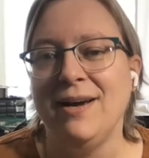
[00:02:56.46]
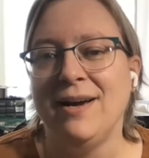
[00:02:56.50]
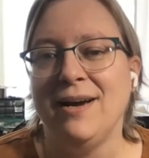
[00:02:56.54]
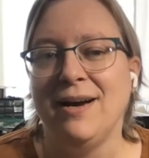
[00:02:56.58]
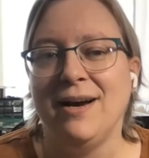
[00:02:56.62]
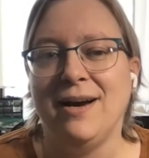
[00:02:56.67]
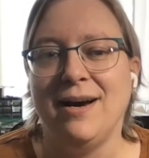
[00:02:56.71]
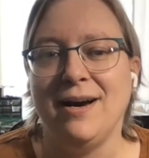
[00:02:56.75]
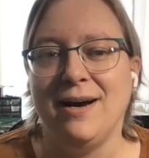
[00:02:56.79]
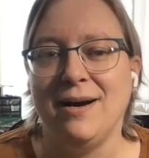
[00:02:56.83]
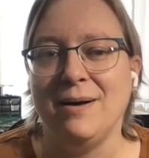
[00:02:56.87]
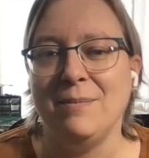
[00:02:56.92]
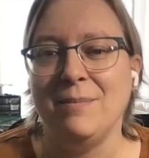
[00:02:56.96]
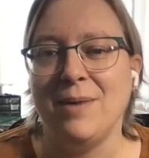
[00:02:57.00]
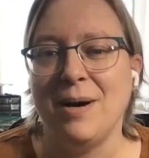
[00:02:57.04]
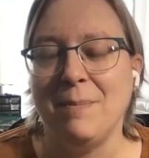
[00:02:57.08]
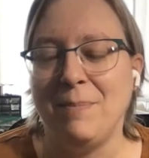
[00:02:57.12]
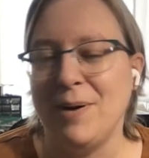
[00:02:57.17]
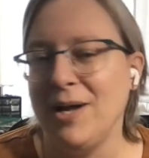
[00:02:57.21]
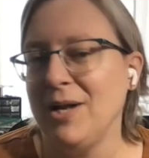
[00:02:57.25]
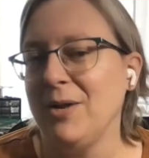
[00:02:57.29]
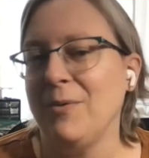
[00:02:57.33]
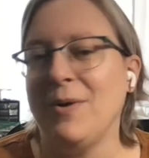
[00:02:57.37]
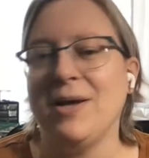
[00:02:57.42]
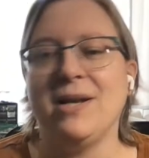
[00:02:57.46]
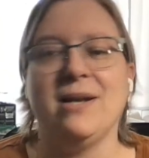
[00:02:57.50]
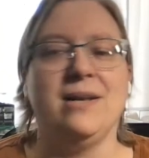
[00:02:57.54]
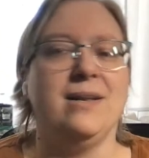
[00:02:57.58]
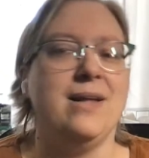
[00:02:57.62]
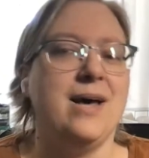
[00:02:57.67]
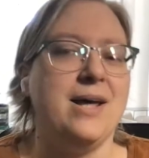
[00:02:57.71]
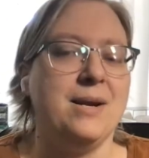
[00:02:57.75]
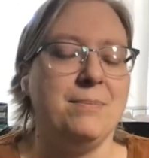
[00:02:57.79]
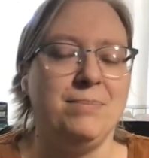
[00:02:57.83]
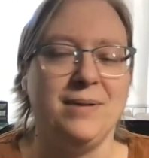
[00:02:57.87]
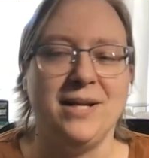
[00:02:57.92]
Apollo had a
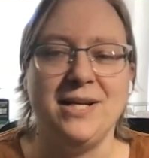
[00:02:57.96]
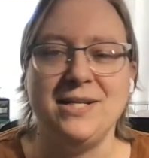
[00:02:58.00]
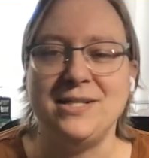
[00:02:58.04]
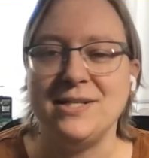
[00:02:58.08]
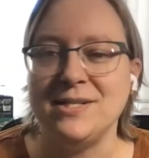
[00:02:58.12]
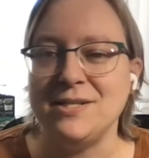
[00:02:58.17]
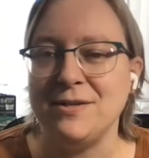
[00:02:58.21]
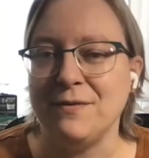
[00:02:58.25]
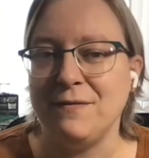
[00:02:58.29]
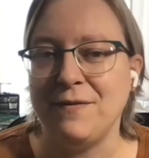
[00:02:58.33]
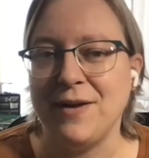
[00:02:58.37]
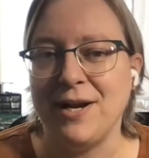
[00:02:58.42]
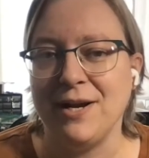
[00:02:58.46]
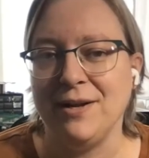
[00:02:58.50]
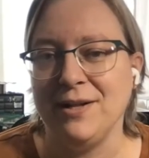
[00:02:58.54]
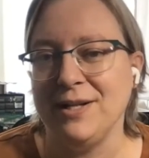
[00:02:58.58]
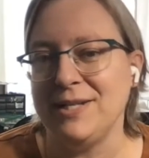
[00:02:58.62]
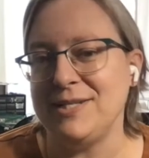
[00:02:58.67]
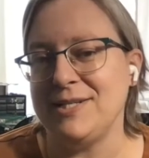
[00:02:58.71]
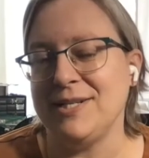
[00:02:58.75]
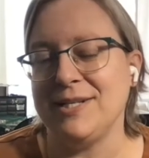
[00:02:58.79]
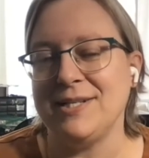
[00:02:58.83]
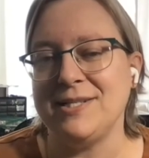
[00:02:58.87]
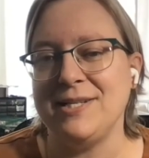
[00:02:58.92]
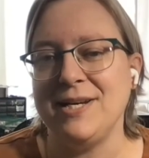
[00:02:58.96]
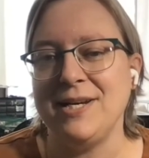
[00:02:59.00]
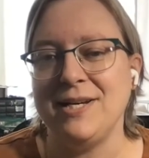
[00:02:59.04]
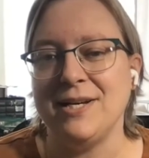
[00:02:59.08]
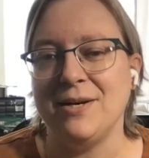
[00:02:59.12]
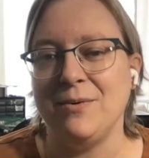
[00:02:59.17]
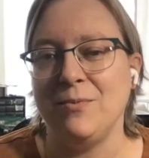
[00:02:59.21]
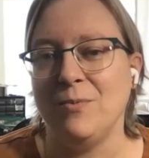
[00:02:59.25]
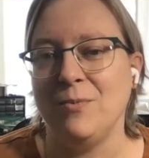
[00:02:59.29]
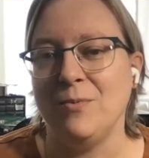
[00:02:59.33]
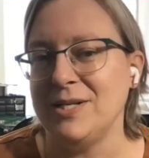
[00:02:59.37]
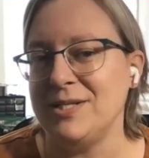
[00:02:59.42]
lot of places to fail. It succeeded.
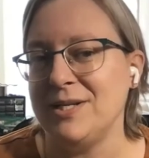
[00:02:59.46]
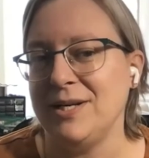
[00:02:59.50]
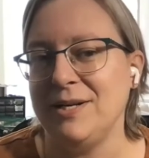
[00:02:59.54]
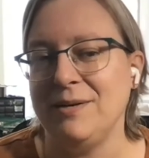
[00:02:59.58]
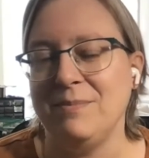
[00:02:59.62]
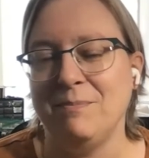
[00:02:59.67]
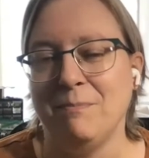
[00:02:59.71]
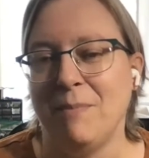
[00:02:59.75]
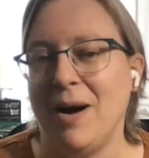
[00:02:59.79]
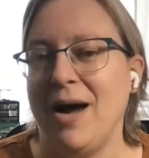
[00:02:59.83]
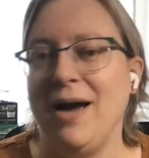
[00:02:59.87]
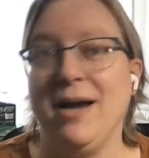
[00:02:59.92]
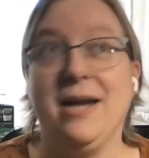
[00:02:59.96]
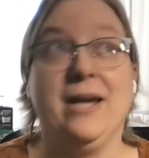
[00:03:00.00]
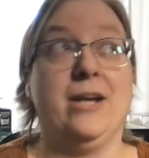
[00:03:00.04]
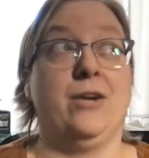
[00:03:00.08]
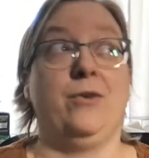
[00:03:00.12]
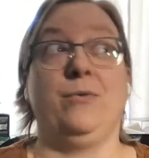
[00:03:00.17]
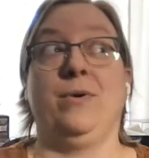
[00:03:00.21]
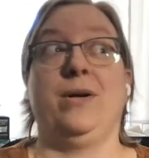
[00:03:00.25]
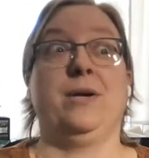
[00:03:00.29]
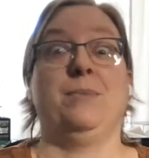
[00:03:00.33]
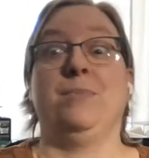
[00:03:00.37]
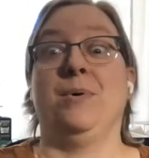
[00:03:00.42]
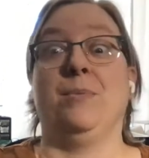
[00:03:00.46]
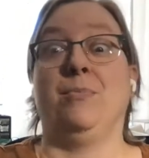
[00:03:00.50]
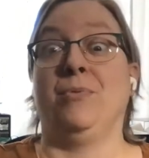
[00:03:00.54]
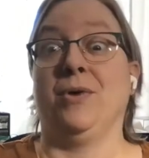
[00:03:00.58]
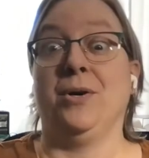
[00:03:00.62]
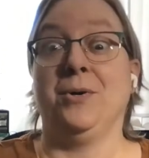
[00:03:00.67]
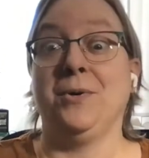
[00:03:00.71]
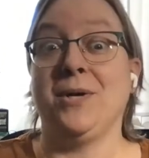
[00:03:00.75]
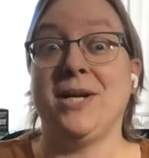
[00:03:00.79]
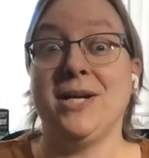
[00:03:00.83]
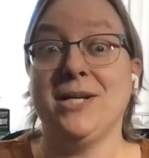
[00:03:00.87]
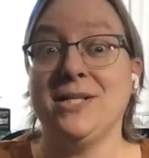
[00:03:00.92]
Was it my incredible
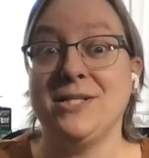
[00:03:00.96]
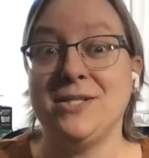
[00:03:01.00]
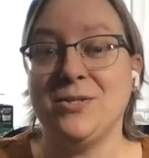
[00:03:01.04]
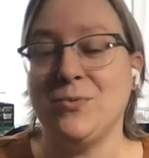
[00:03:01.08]
brilliance?